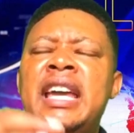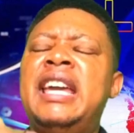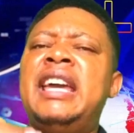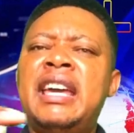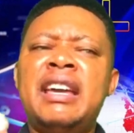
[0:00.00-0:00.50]

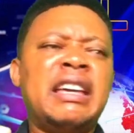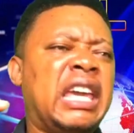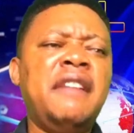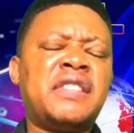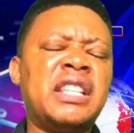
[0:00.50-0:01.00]

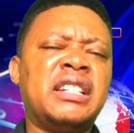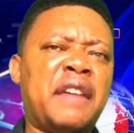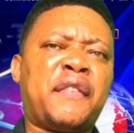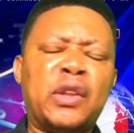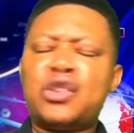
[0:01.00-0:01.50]
gives in
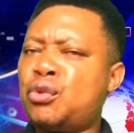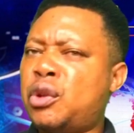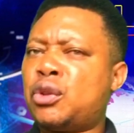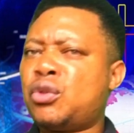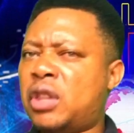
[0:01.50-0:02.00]
reference
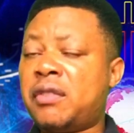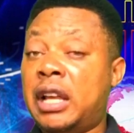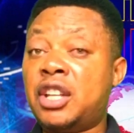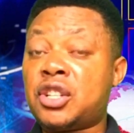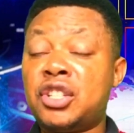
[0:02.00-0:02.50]
to the
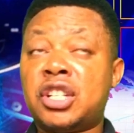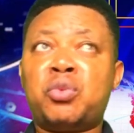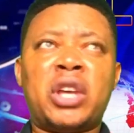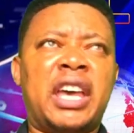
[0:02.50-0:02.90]
relationships,